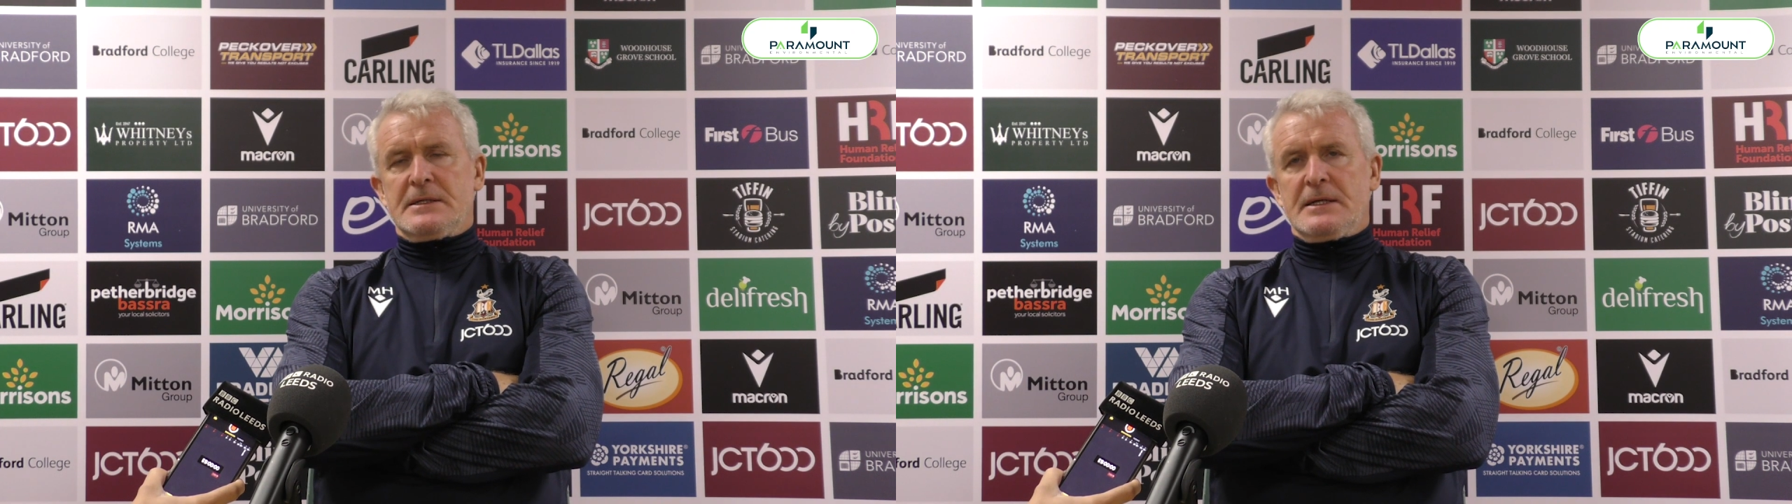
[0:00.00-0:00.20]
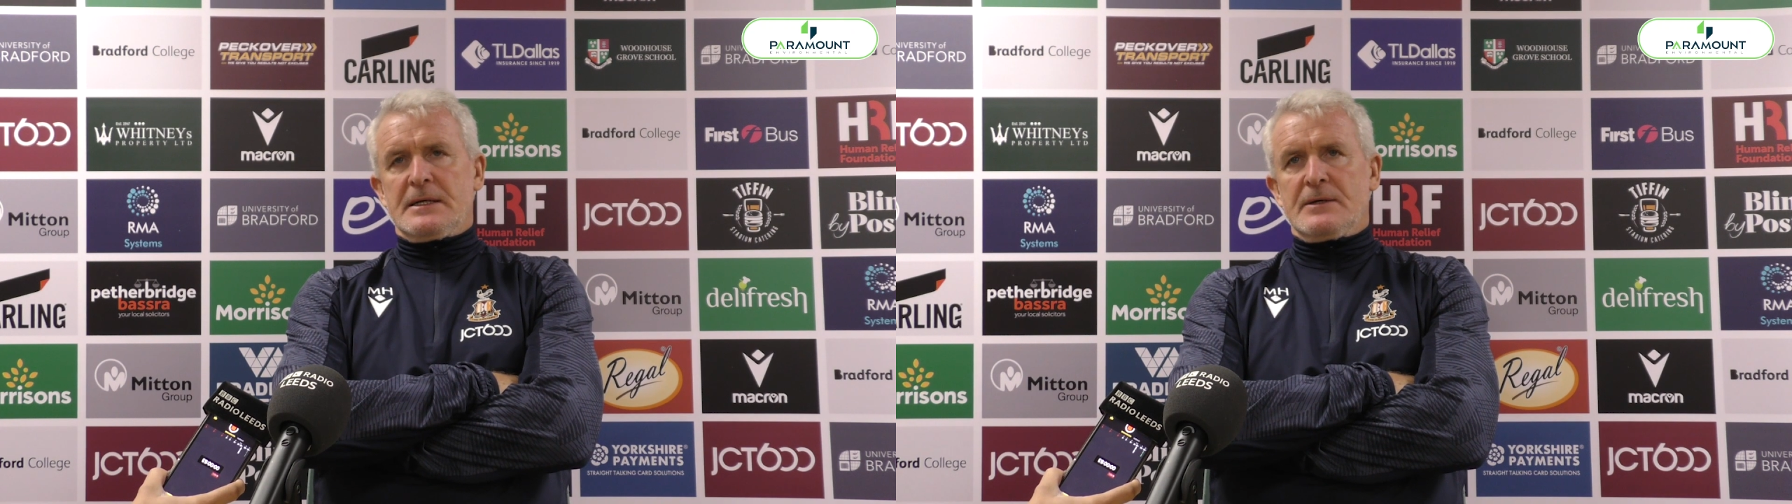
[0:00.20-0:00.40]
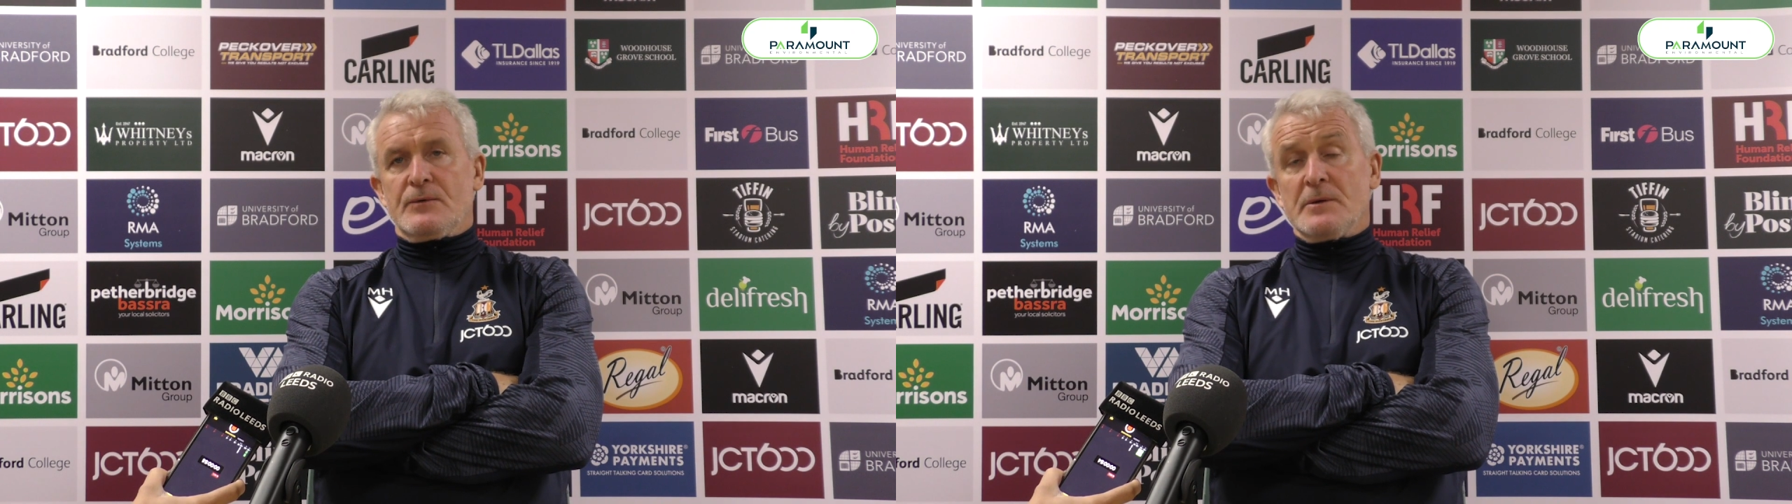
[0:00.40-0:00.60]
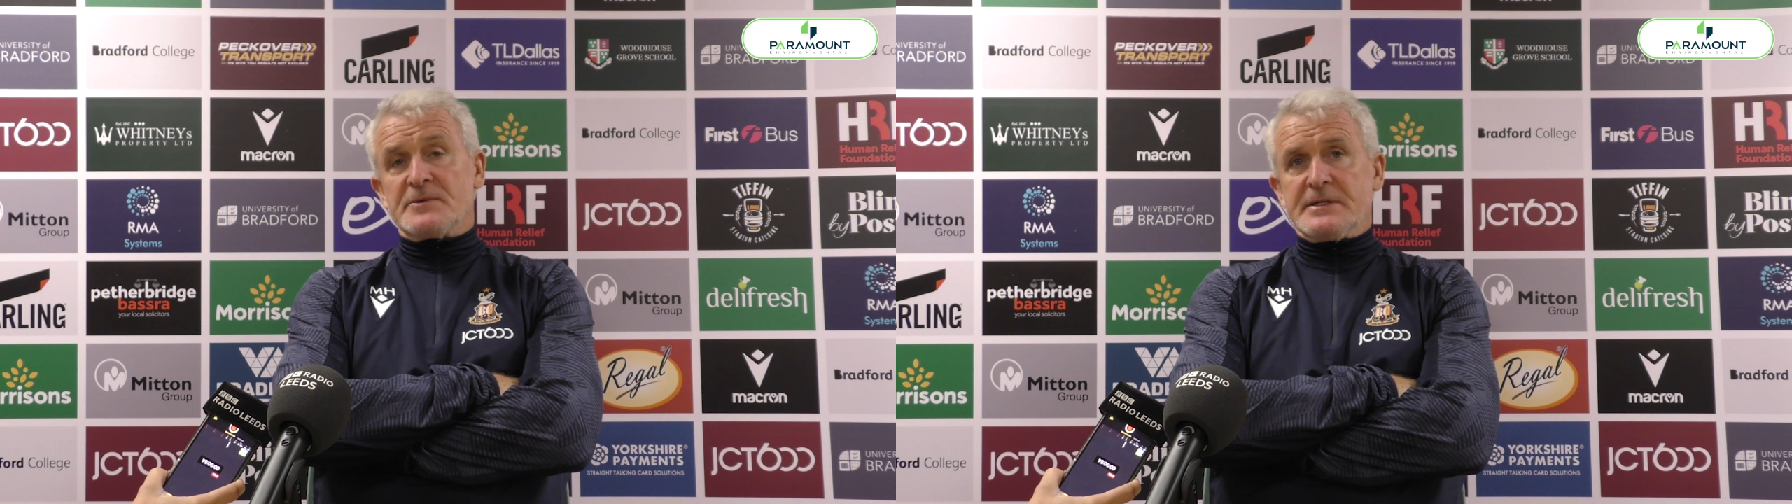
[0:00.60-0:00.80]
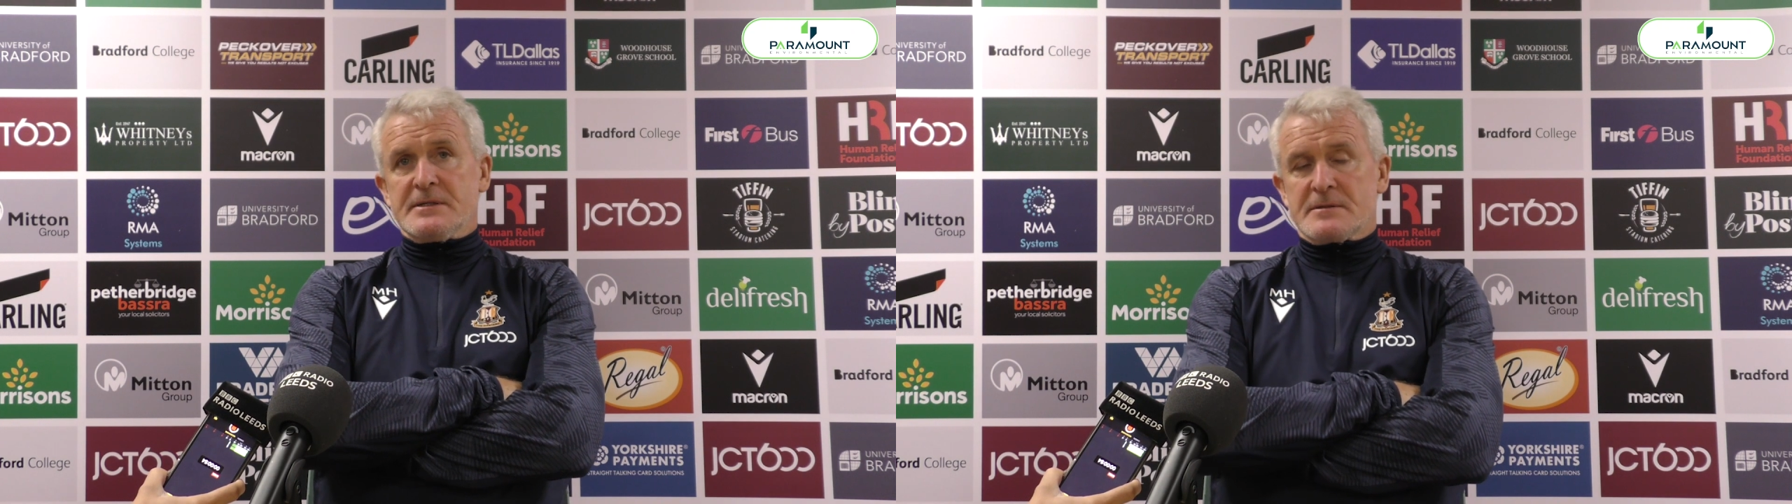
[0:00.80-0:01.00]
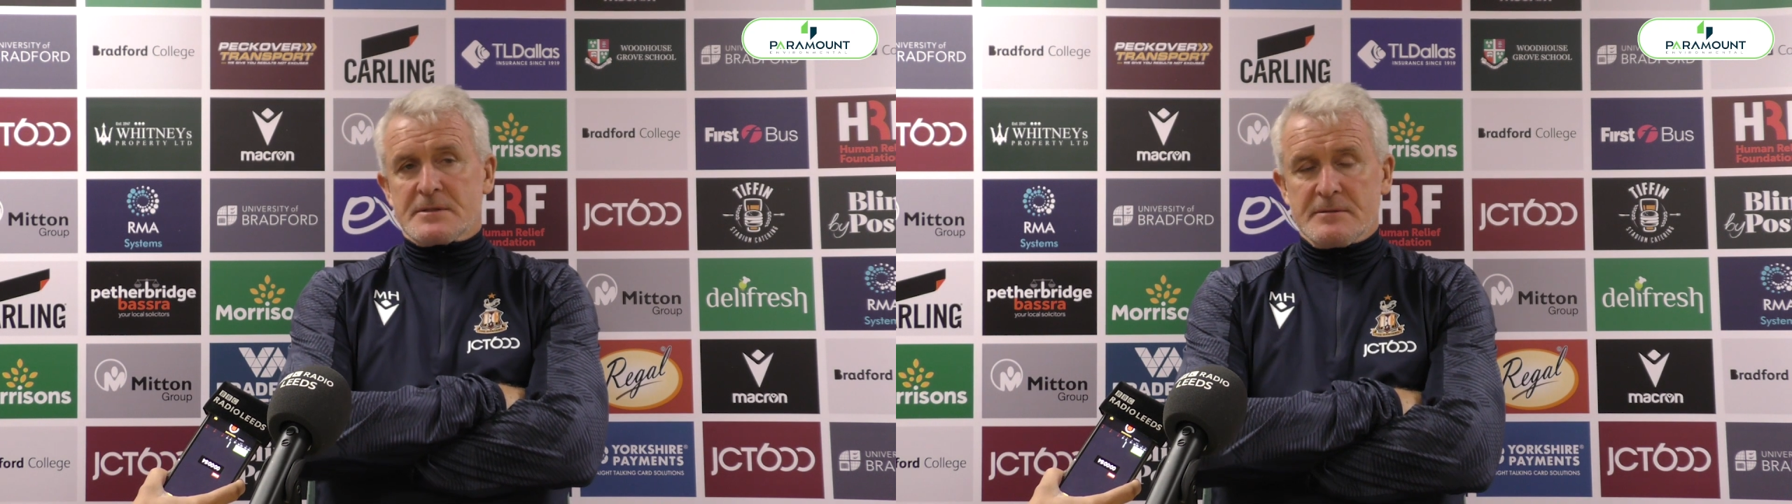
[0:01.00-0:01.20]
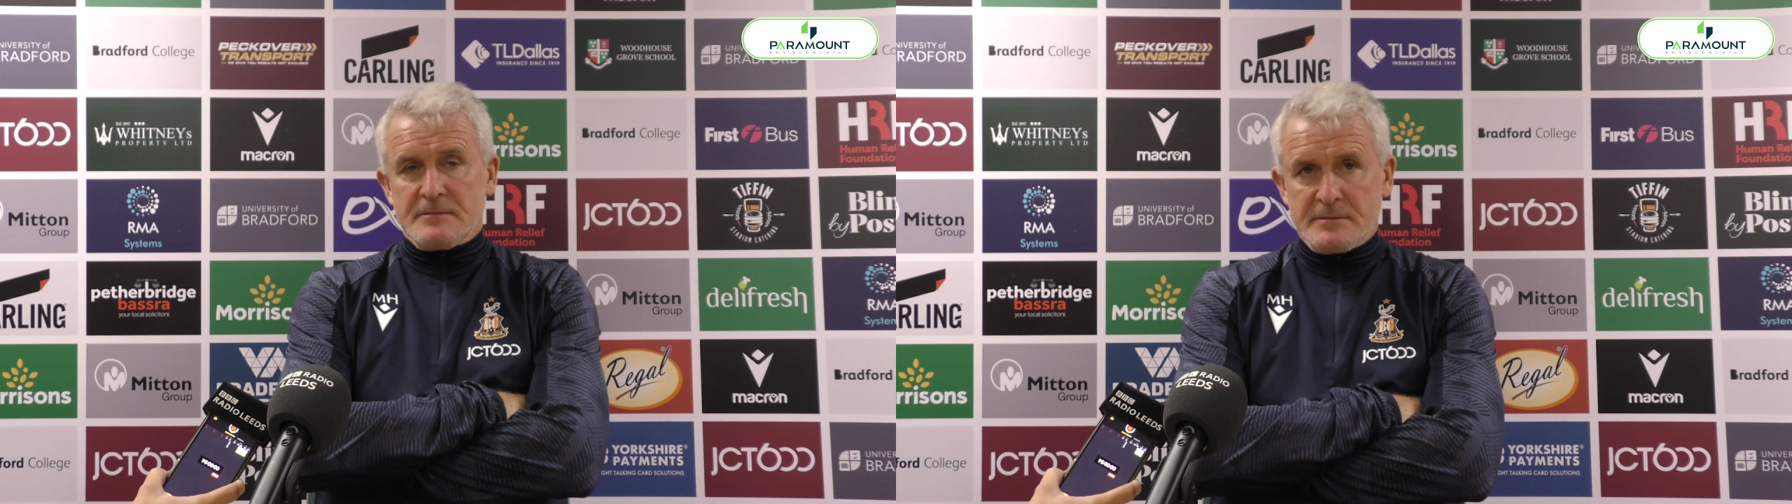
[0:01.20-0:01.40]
uh, Rom didn't